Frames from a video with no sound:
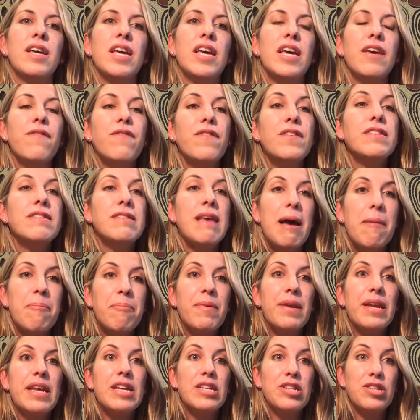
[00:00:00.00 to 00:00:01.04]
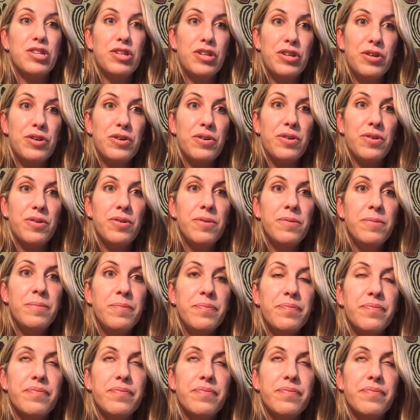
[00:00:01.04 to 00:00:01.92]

if it's happening to you,